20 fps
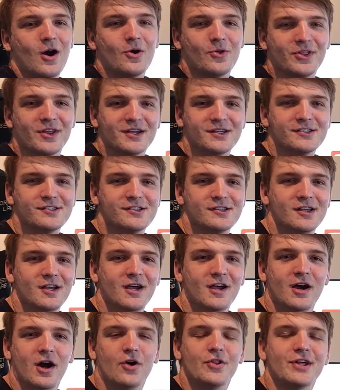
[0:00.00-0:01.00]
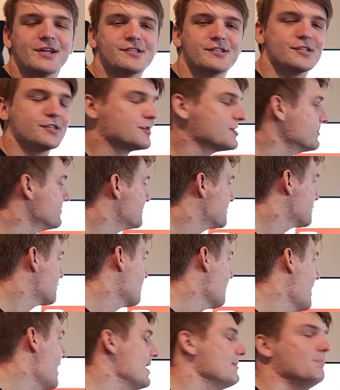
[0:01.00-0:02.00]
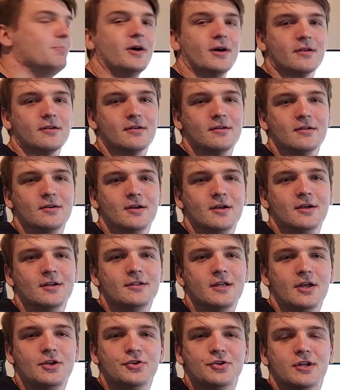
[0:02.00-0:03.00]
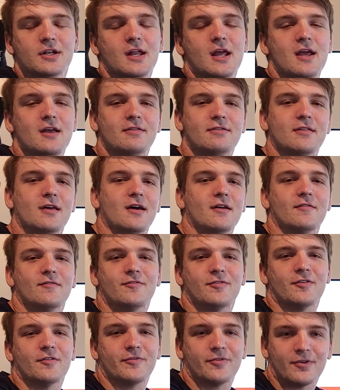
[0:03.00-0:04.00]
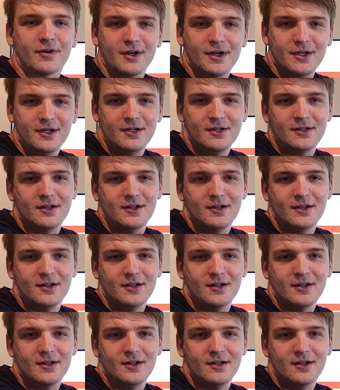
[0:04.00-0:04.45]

oh this? Oh, that's the subscribe button. Yeah, you can hit that for free